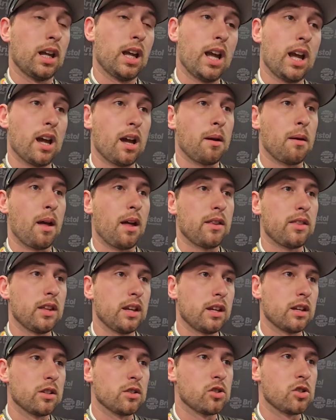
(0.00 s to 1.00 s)
Yeah, I
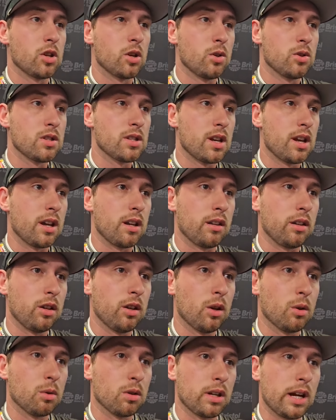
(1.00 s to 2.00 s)
think it shows that,
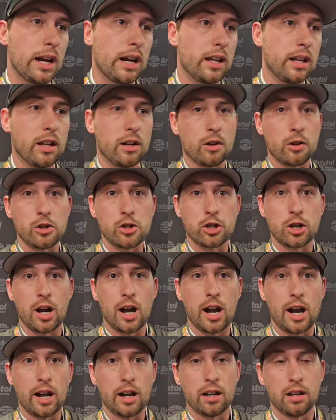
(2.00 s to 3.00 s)
we're kind of hitting our
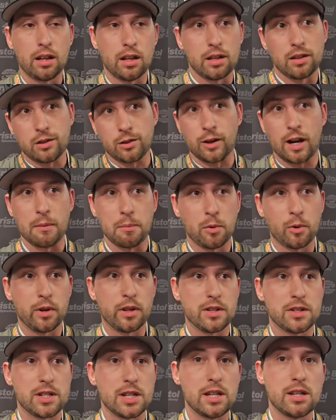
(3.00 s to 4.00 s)
stride at the right
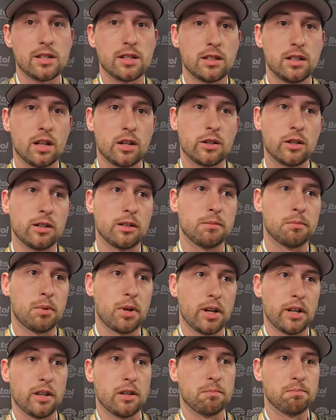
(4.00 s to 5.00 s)
point of the season, under
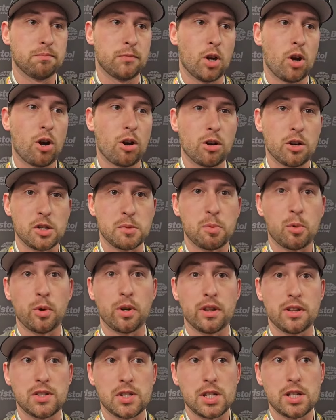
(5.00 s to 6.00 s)
probably the hardest
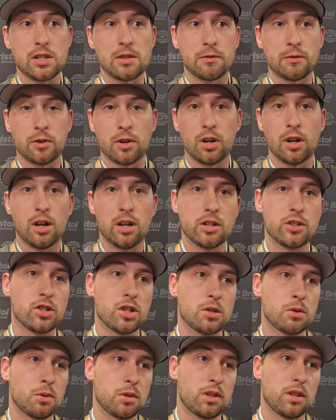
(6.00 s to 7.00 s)
point of the season for us,
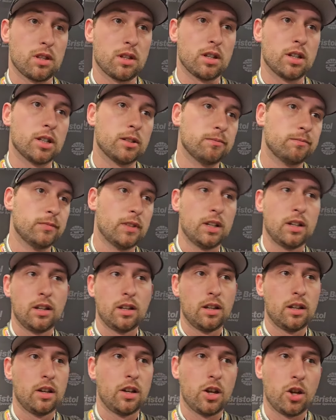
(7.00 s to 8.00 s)
just with the
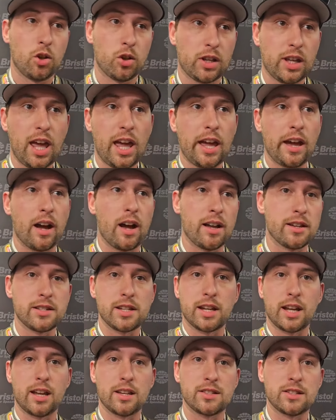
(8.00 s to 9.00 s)

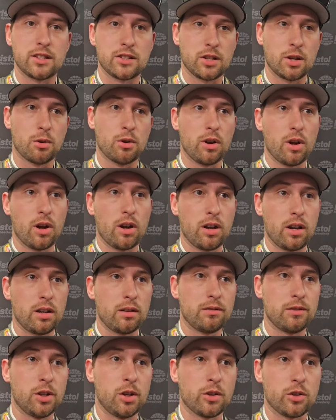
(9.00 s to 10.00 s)
chaos, I guess, that's going
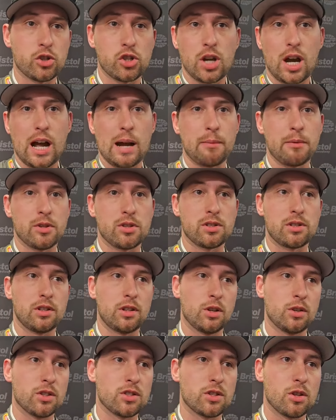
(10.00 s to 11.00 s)
on, the shop. Just,
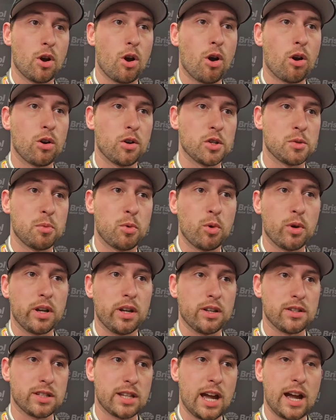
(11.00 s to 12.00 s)
that's the hardest
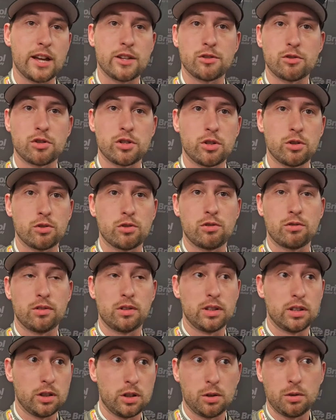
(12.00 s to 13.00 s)
point because guys are still
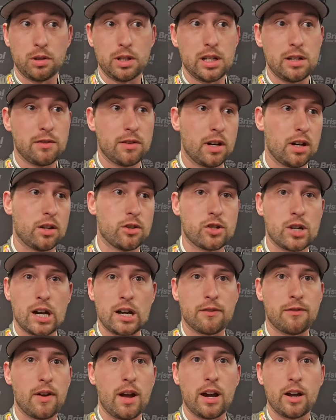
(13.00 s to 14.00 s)
leaving and
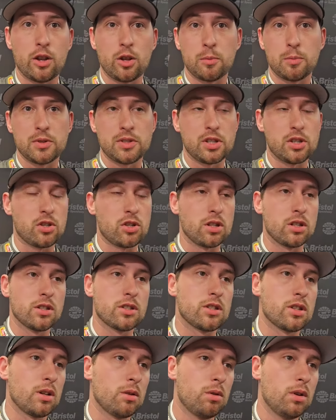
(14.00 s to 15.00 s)
trying to find other
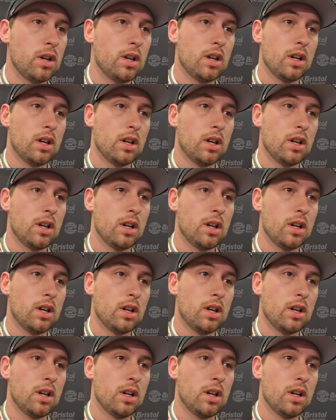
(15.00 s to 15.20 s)
positions. So